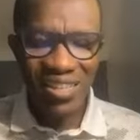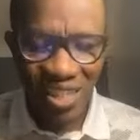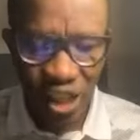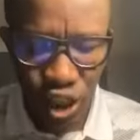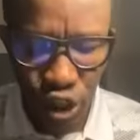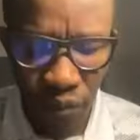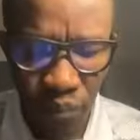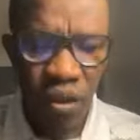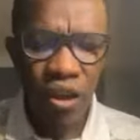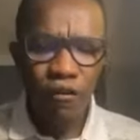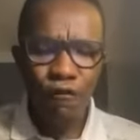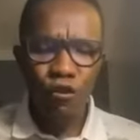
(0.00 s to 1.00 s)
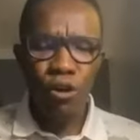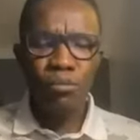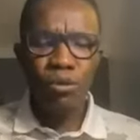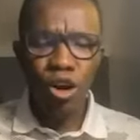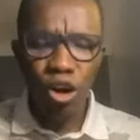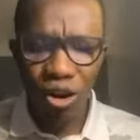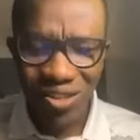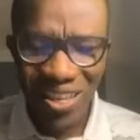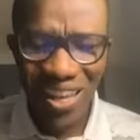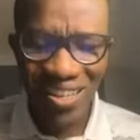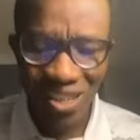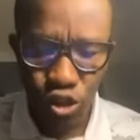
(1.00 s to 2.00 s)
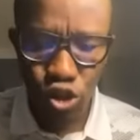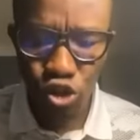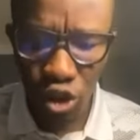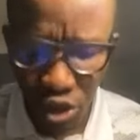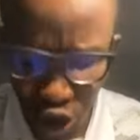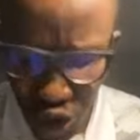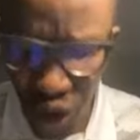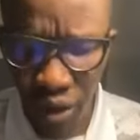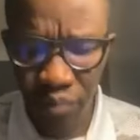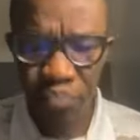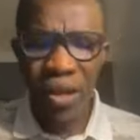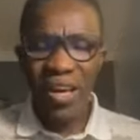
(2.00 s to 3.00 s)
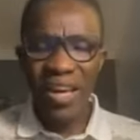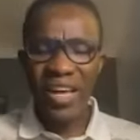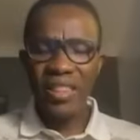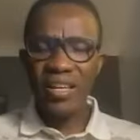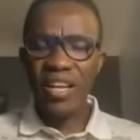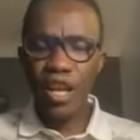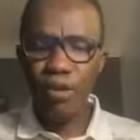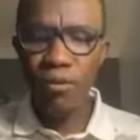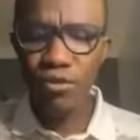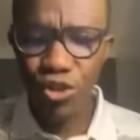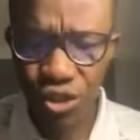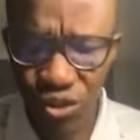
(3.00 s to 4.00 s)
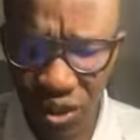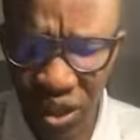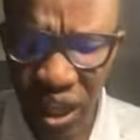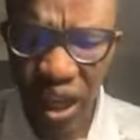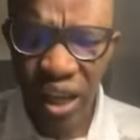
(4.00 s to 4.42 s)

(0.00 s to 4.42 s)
this nation from utter destruction in the name of Jesus.